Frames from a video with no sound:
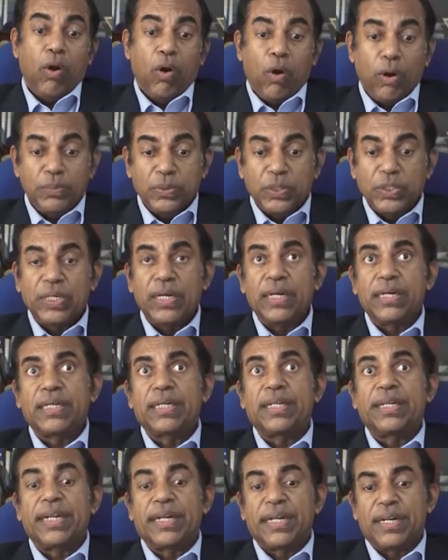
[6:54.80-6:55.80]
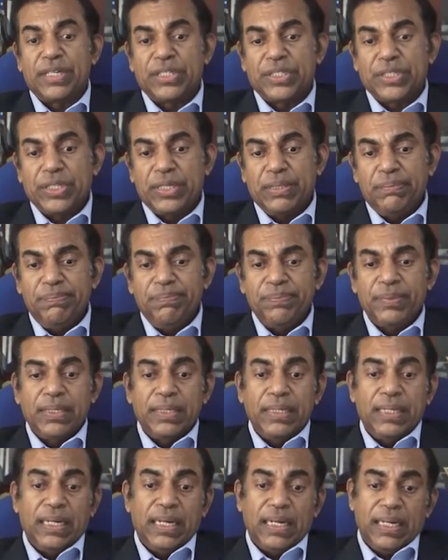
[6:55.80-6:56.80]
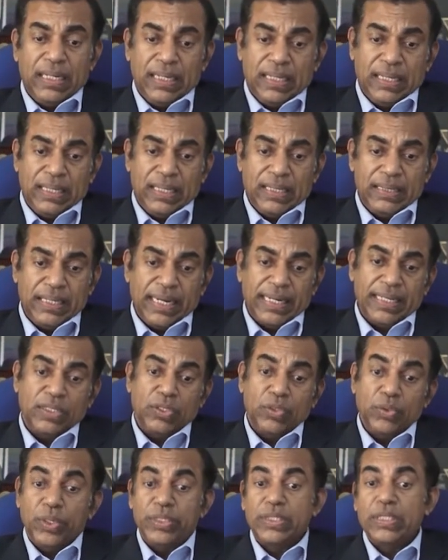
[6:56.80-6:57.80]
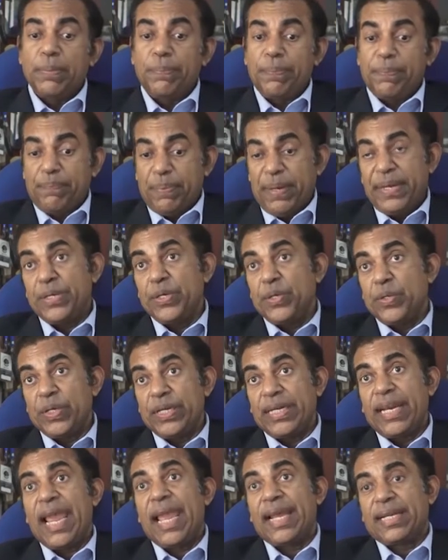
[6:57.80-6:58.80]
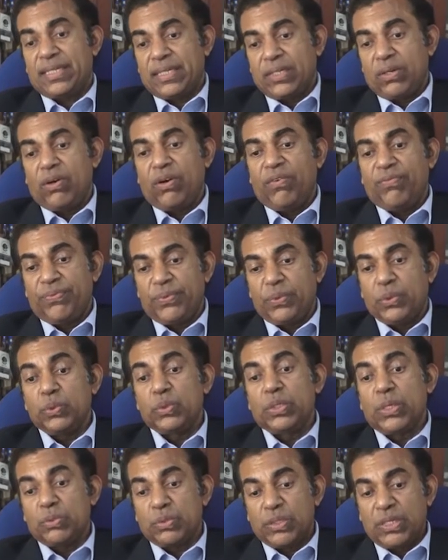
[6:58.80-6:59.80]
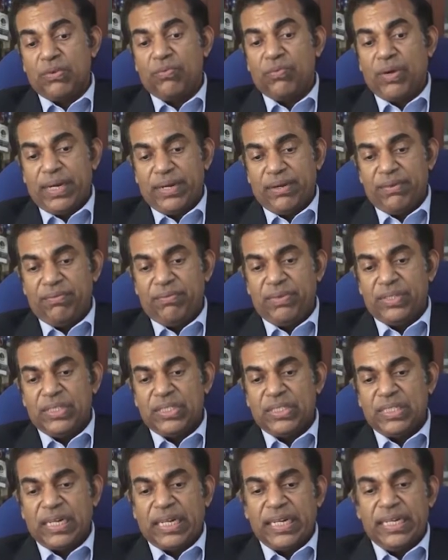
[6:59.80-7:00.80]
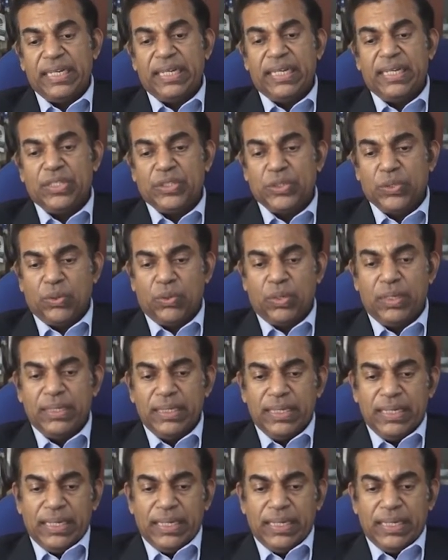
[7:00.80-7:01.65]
obstruct terrorism, that is USA Patriotic Act of 2001, which is clearly shown